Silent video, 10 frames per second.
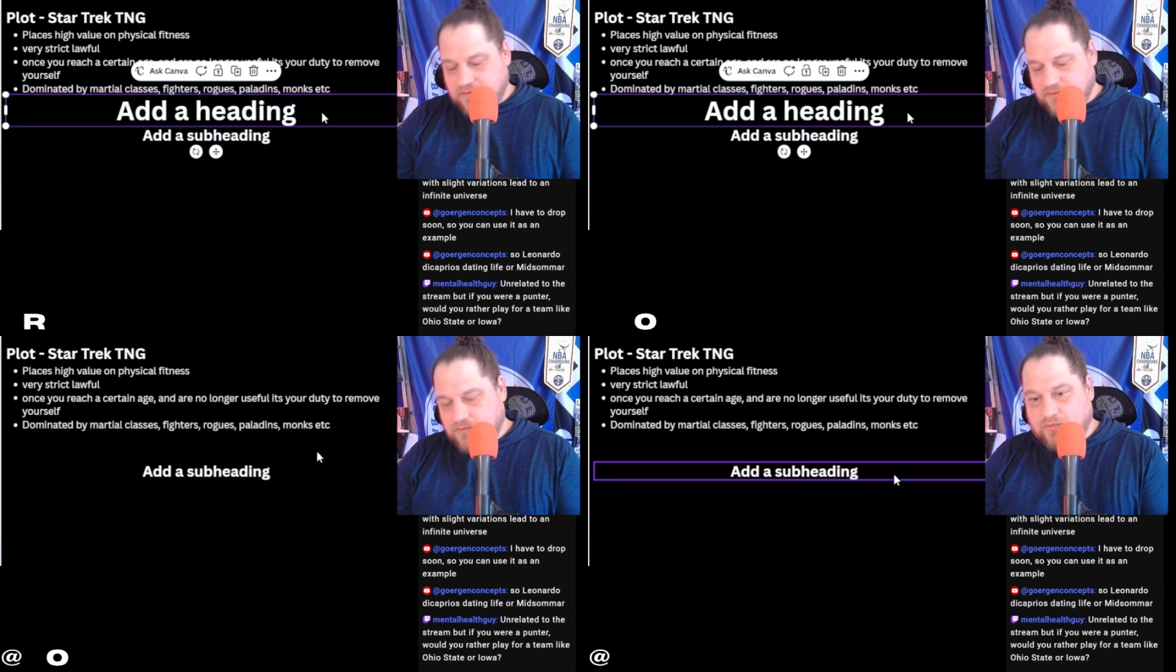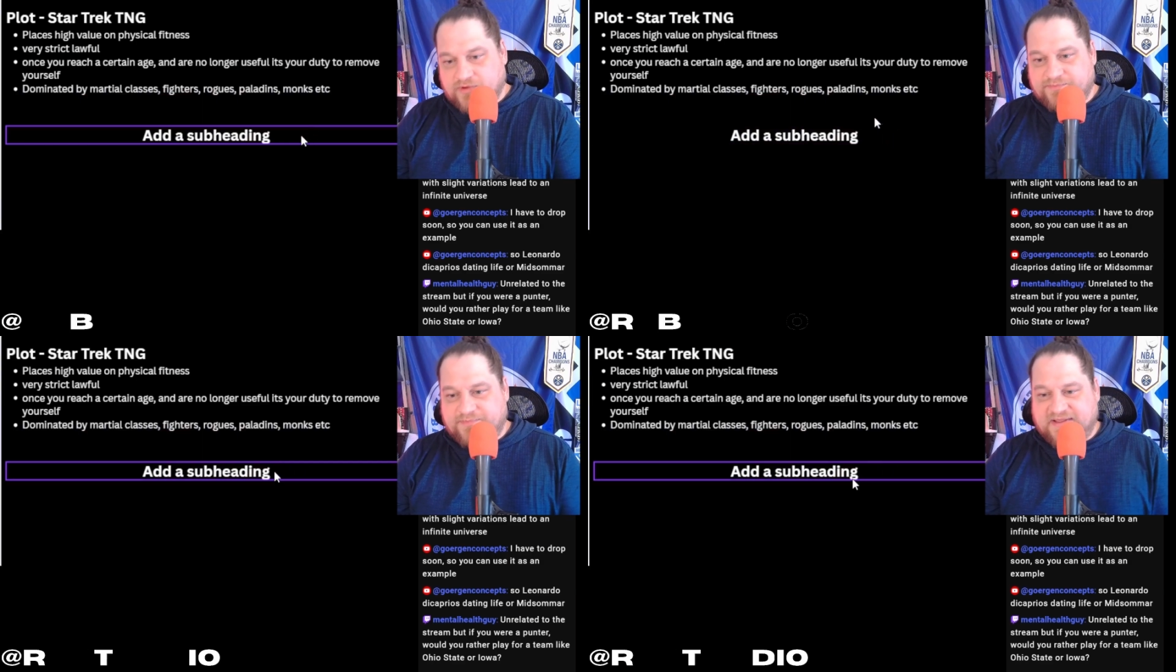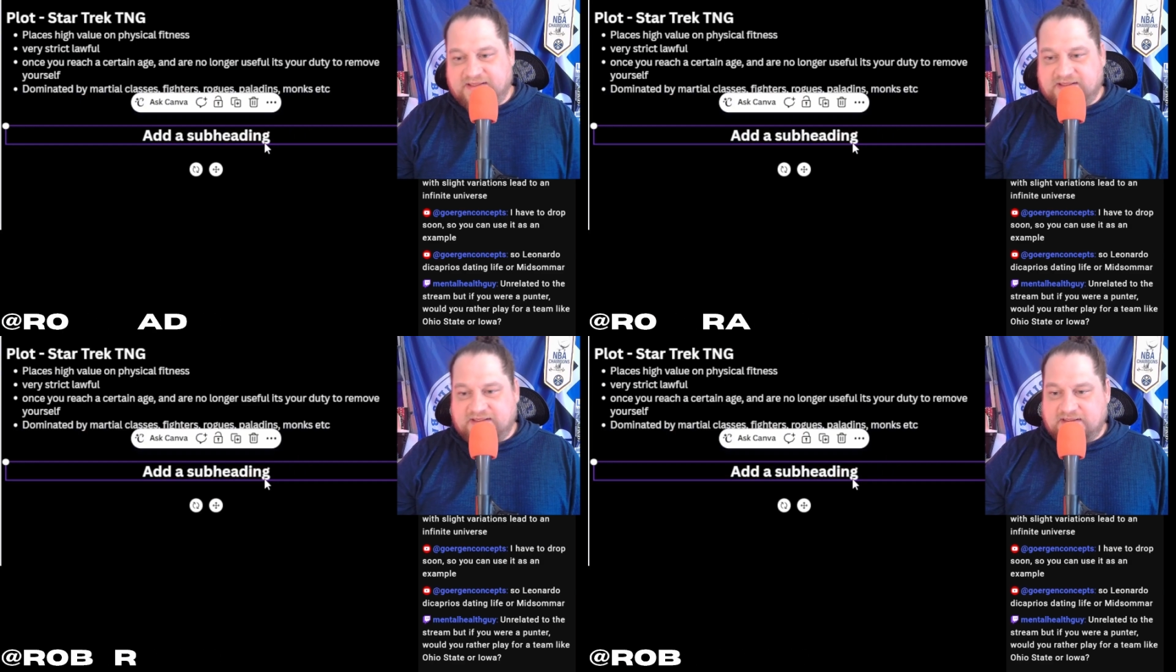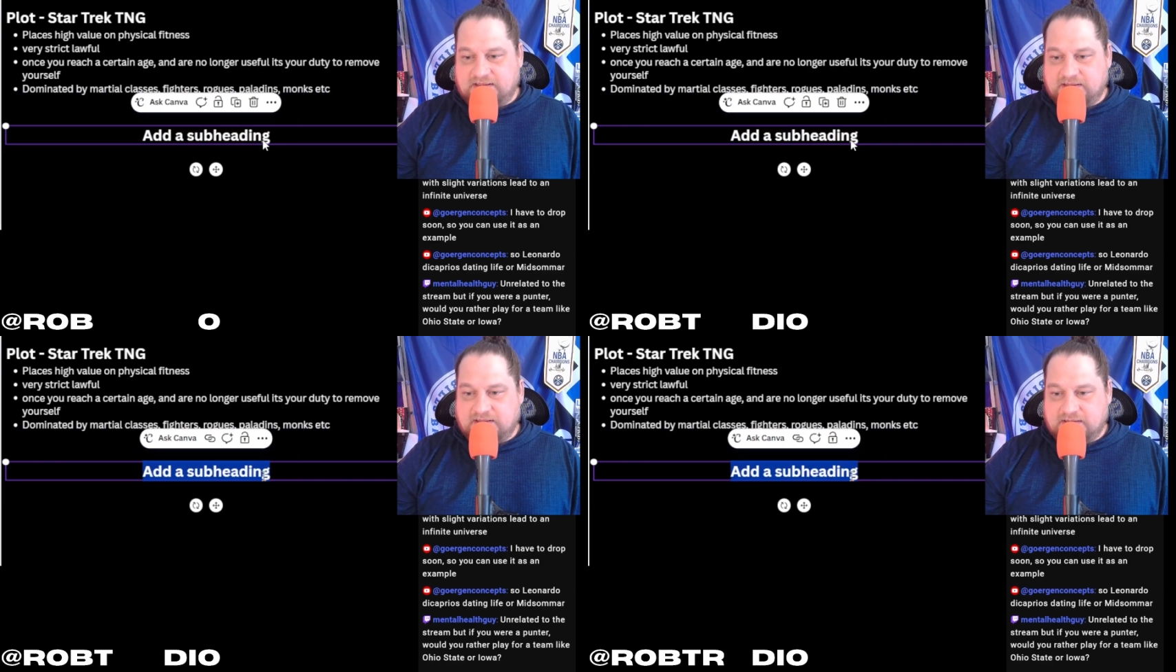would be
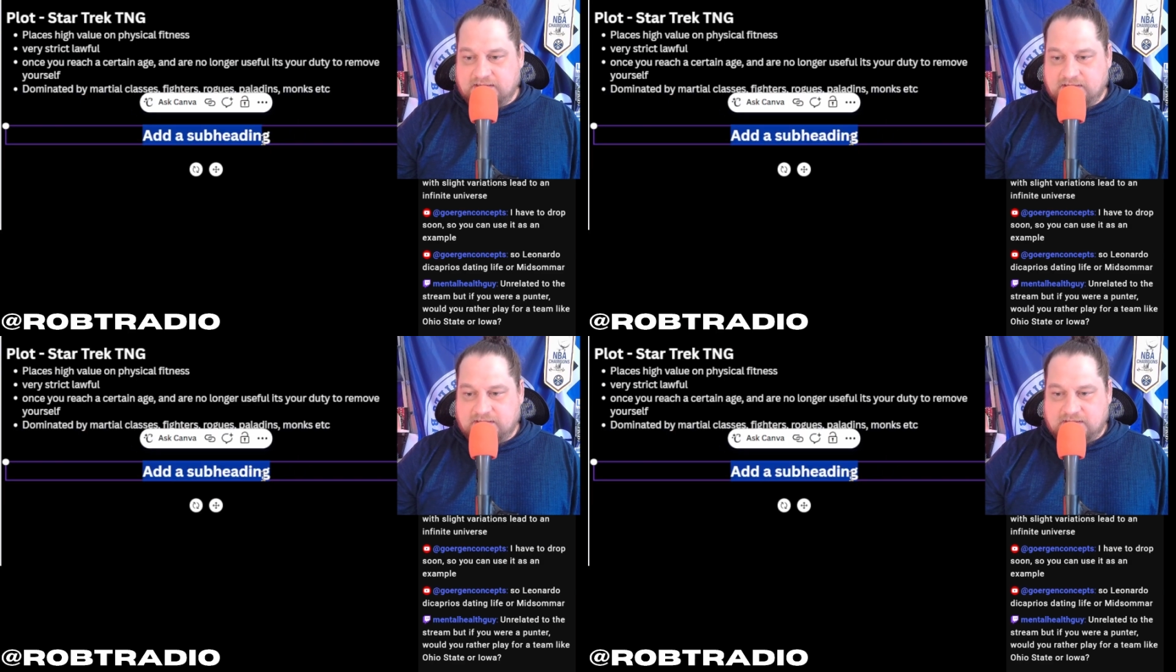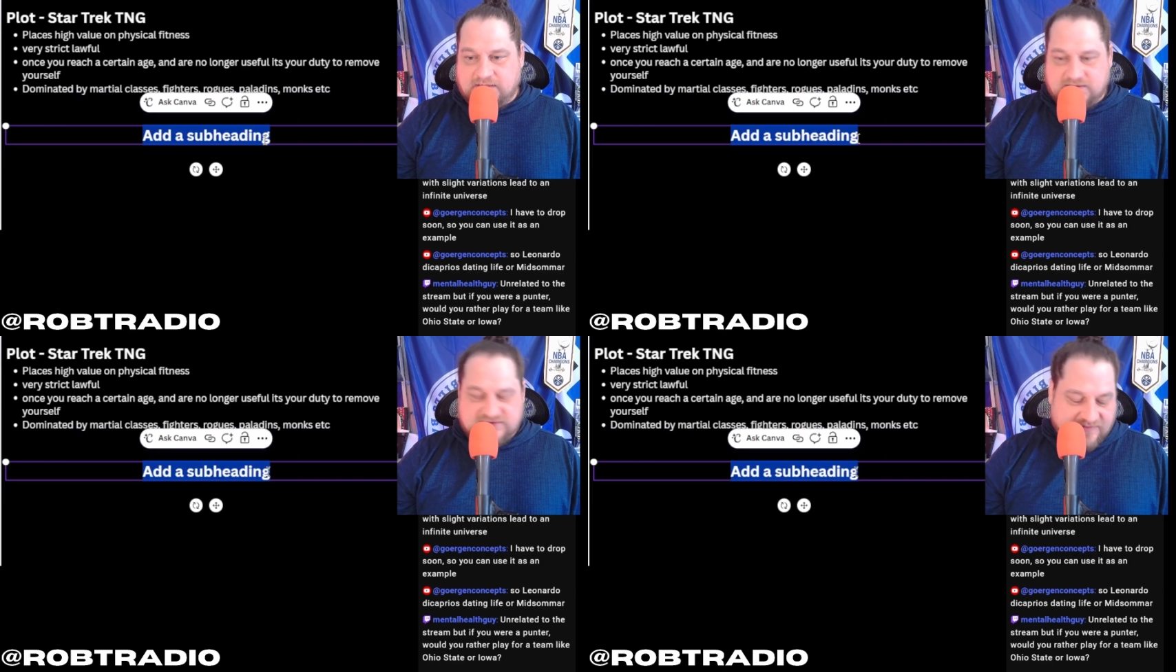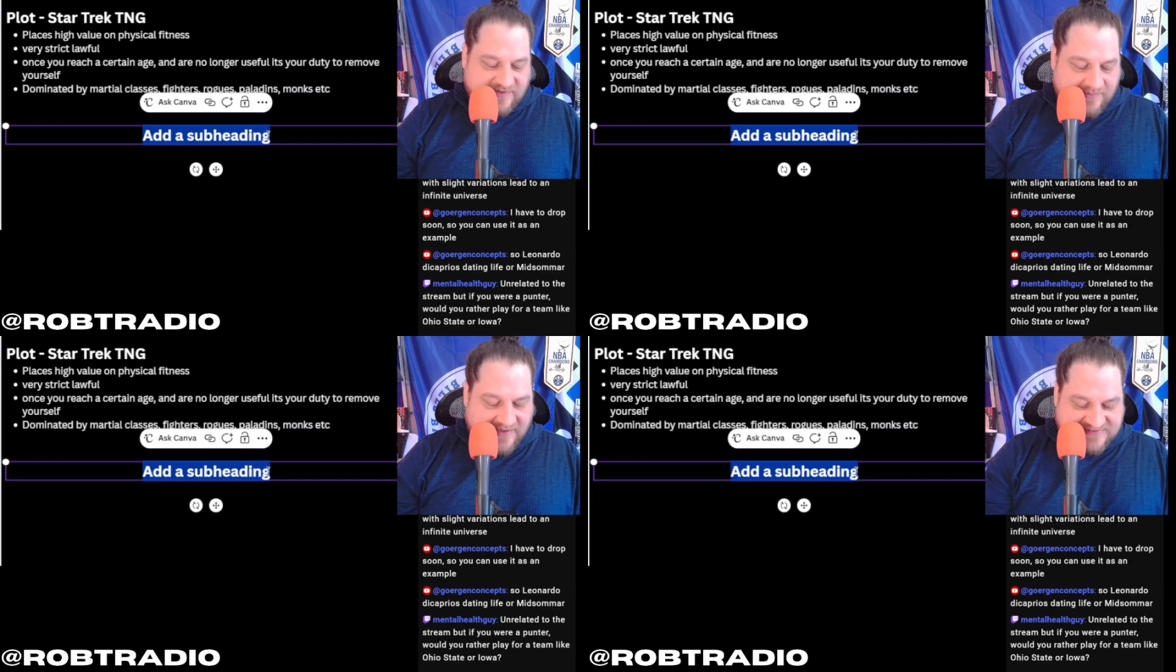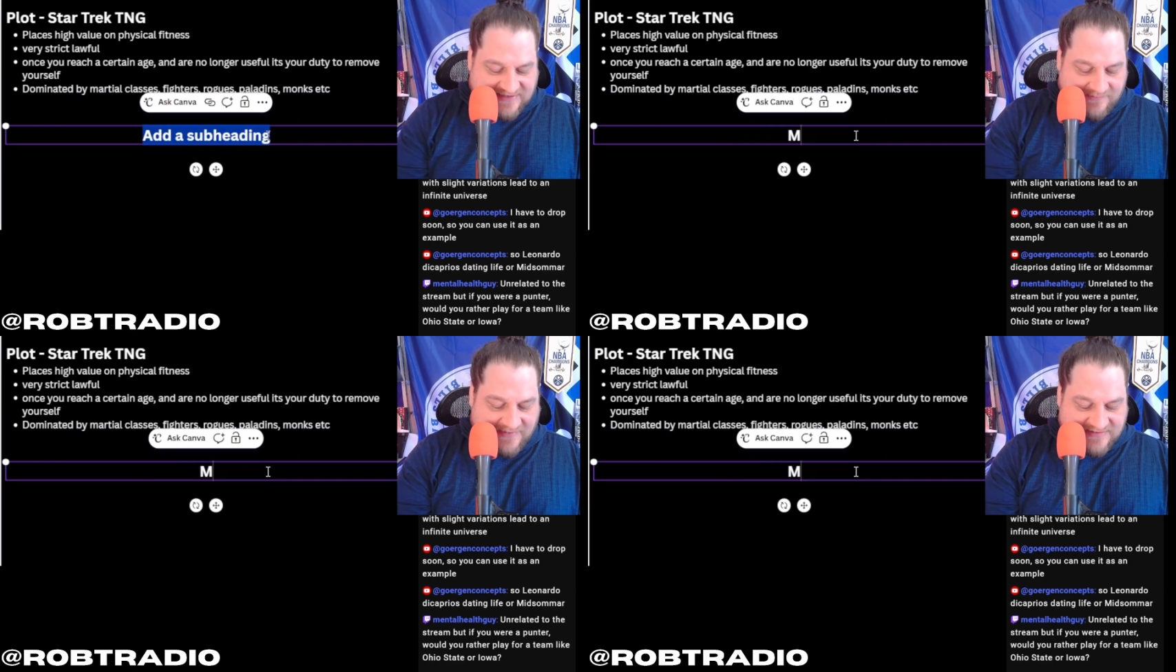something based
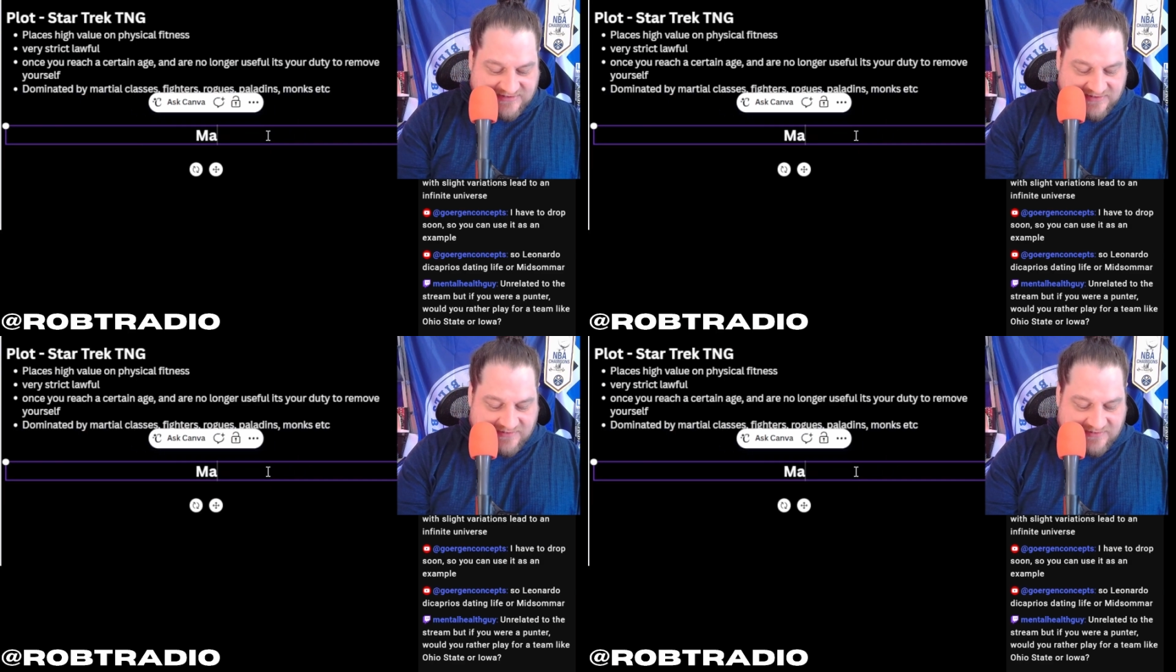on magic.